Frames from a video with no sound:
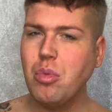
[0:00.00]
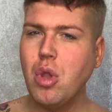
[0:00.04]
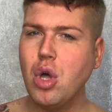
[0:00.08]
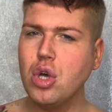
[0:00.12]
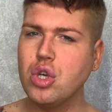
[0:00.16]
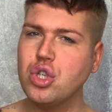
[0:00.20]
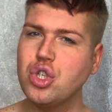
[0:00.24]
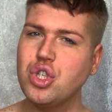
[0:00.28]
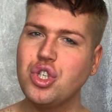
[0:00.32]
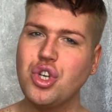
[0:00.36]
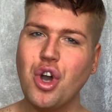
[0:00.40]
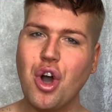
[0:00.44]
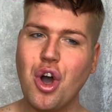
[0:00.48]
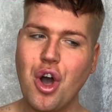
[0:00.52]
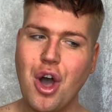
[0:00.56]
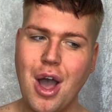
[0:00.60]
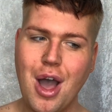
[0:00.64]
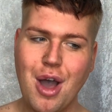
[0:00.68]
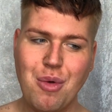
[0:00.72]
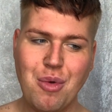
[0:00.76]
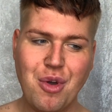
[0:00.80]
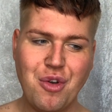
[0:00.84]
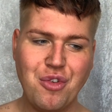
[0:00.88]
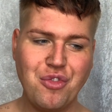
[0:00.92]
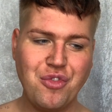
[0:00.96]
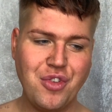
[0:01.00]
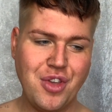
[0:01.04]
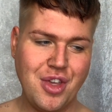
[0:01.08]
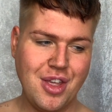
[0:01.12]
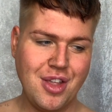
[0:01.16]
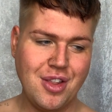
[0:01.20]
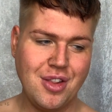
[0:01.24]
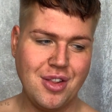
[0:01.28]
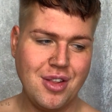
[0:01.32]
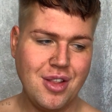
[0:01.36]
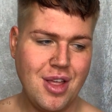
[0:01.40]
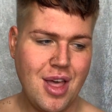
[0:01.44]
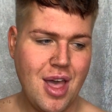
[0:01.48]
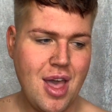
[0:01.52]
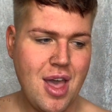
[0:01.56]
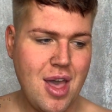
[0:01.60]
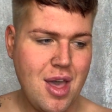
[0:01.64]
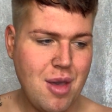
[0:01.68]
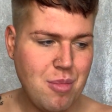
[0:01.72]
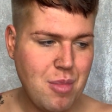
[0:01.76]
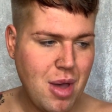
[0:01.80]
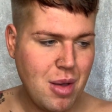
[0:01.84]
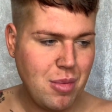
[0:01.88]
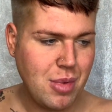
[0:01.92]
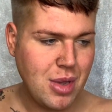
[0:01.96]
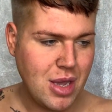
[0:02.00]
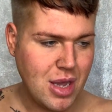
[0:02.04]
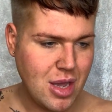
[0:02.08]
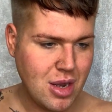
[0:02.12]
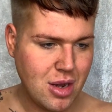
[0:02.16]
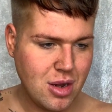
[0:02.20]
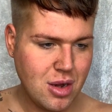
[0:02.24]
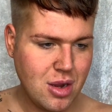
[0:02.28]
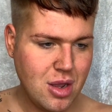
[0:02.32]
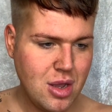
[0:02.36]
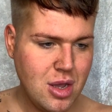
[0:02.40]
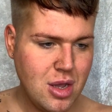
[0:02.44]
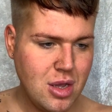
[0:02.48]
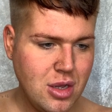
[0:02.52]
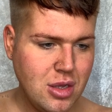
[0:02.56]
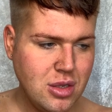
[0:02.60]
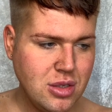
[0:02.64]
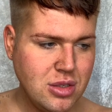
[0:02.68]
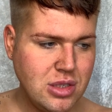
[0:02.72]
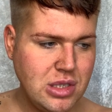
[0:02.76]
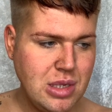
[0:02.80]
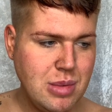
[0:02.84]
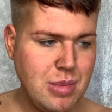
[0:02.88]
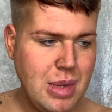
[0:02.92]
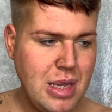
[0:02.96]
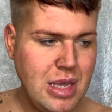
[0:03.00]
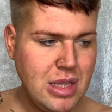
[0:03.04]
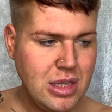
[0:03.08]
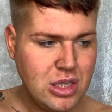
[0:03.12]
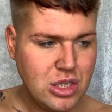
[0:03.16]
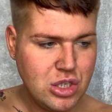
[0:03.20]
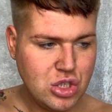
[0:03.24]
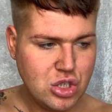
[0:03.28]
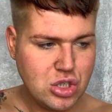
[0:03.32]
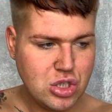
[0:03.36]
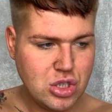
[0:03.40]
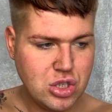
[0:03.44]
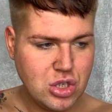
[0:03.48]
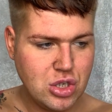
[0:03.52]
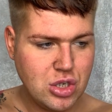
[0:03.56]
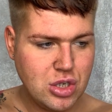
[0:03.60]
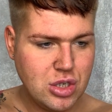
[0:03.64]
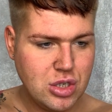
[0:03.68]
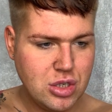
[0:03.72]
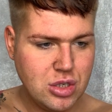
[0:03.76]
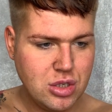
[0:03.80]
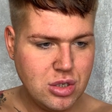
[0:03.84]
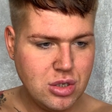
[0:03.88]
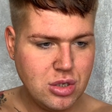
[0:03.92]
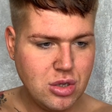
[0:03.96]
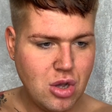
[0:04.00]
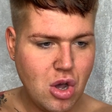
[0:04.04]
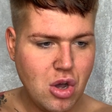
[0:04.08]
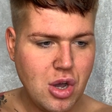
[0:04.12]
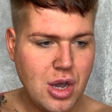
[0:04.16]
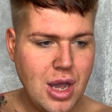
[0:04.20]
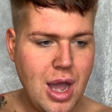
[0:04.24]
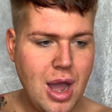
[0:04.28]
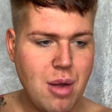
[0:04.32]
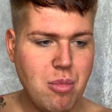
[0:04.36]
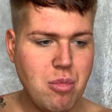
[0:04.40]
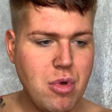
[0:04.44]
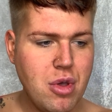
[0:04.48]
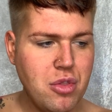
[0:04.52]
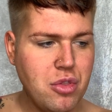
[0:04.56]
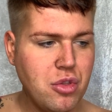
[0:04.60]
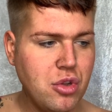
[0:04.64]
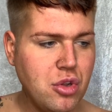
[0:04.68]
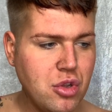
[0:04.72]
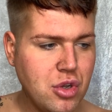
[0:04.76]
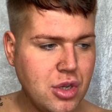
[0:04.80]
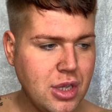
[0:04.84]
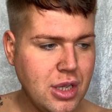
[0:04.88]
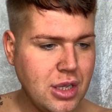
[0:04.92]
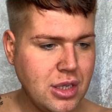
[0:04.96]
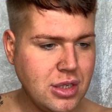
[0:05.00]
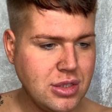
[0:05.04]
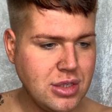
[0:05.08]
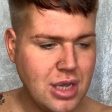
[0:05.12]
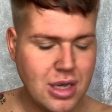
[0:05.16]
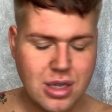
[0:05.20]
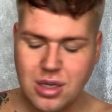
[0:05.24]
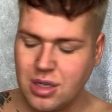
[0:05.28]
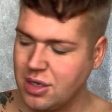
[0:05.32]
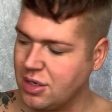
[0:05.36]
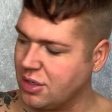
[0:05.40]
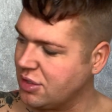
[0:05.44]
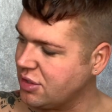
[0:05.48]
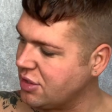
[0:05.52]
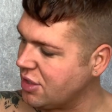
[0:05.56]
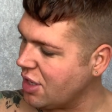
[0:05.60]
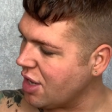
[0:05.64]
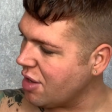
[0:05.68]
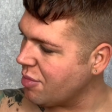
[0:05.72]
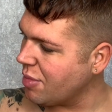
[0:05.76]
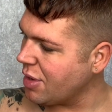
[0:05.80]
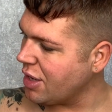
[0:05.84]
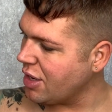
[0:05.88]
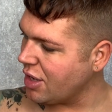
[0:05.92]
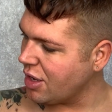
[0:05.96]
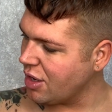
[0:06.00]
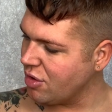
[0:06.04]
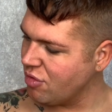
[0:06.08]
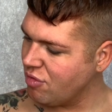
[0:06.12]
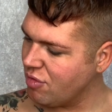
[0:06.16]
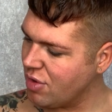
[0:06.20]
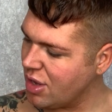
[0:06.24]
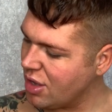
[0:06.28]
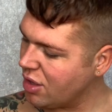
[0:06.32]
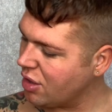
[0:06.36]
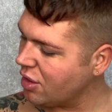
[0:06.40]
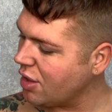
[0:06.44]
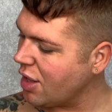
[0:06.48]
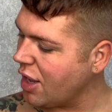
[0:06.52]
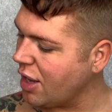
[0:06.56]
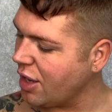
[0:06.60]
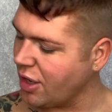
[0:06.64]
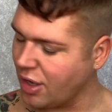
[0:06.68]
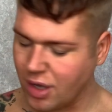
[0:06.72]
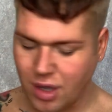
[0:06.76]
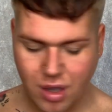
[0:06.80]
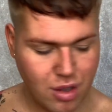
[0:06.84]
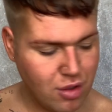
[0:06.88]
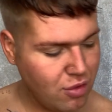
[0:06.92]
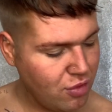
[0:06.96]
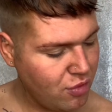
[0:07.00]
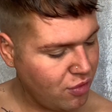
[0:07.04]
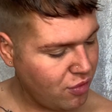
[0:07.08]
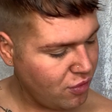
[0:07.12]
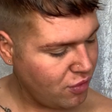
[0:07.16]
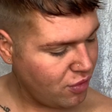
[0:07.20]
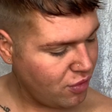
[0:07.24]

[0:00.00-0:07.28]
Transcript: not sure how I feel. I mean, to me they just look, on camera they look exactly the same, and in real life